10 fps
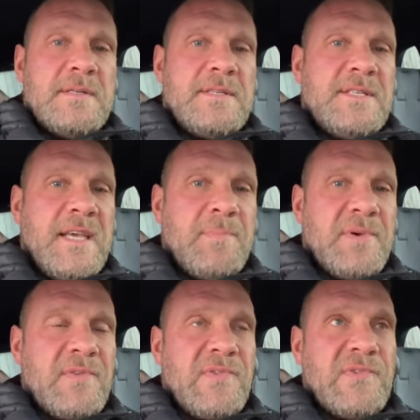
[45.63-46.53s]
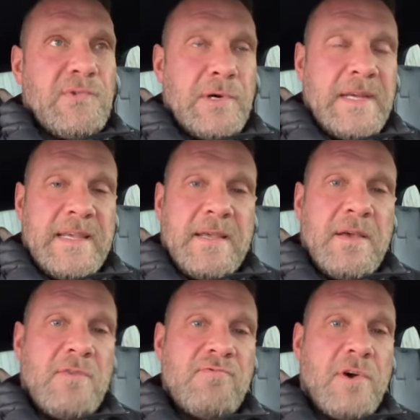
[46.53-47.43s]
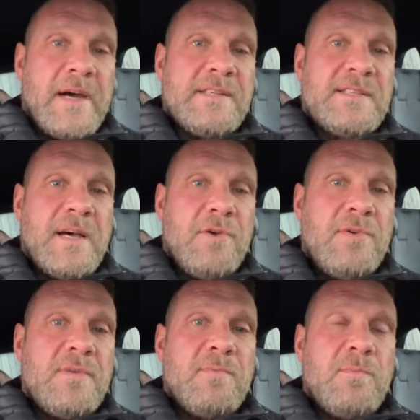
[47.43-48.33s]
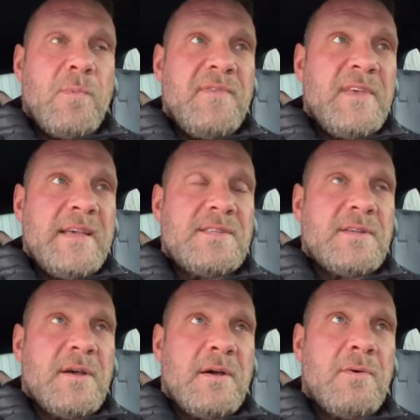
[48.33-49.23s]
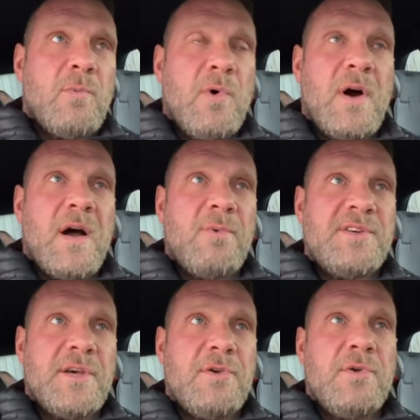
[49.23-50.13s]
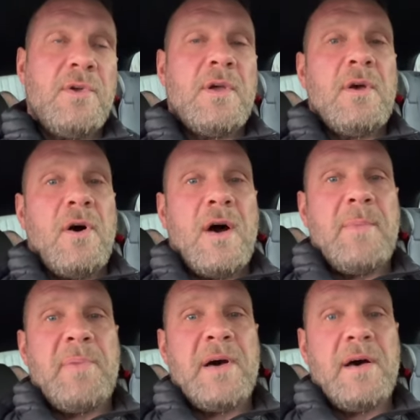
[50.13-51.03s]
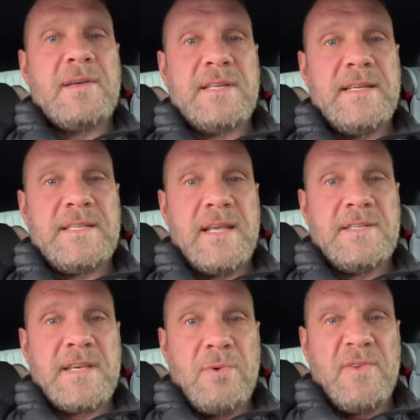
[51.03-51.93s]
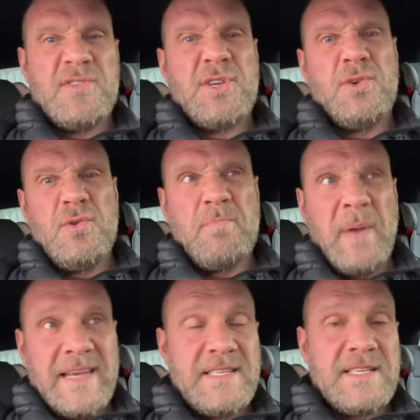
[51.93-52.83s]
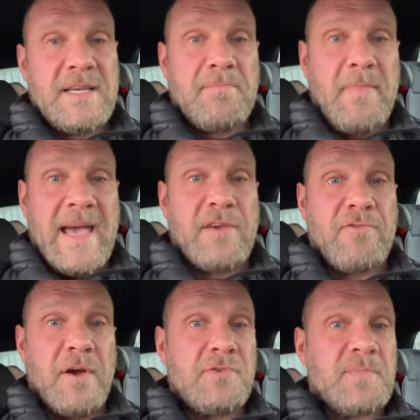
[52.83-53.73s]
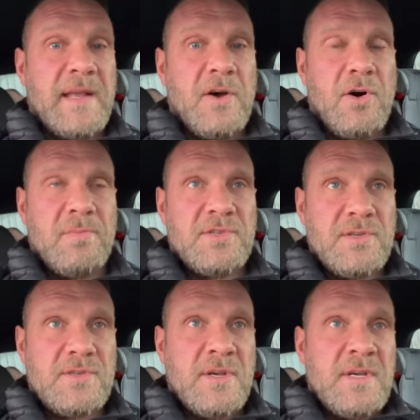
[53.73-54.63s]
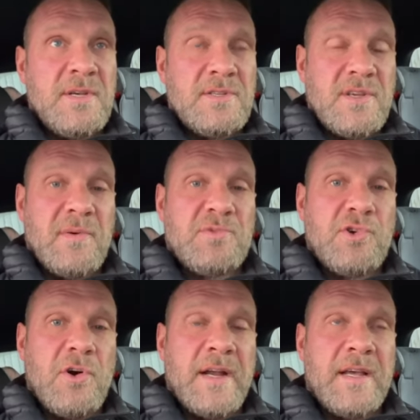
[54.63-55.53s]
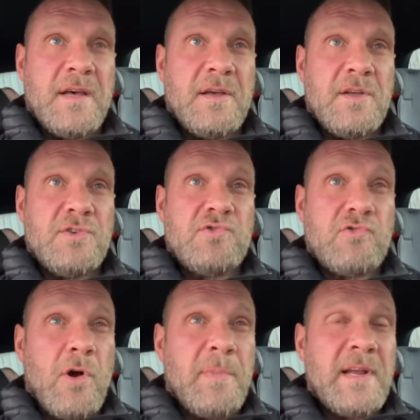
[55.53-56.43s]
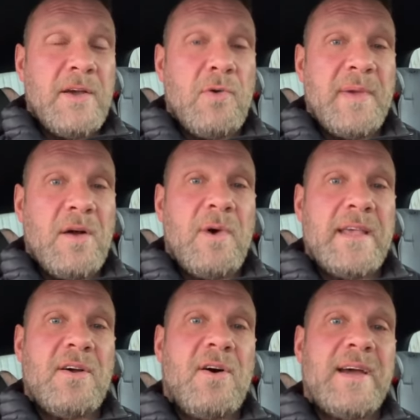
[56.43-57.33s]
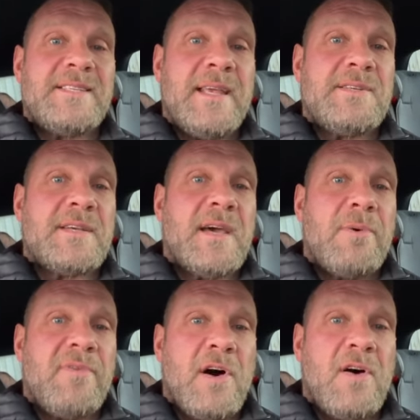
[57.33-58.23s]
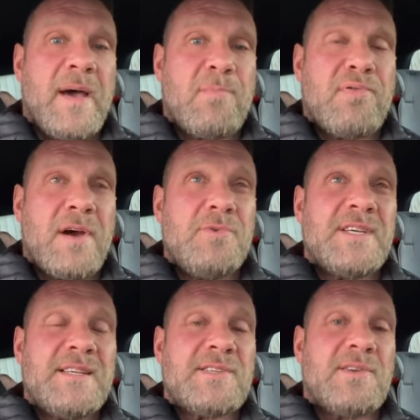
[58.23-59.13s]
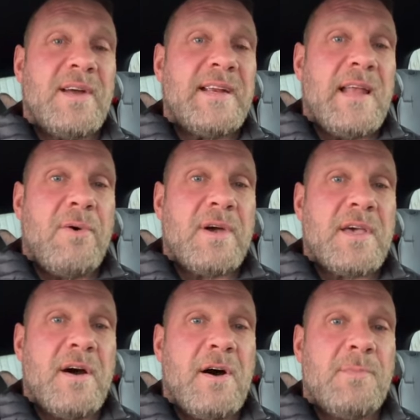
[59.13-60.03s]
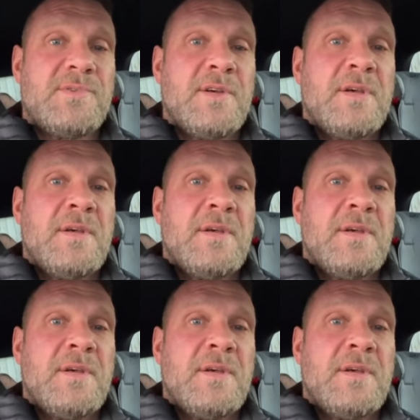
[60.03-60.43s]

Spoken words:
Tip three. Right, so with this, what I would do, I personally tend to go with two basic macro split options. So if I'm trying to drop a little bit of weight, I tend to go with a higher protein, slightly lower carbs.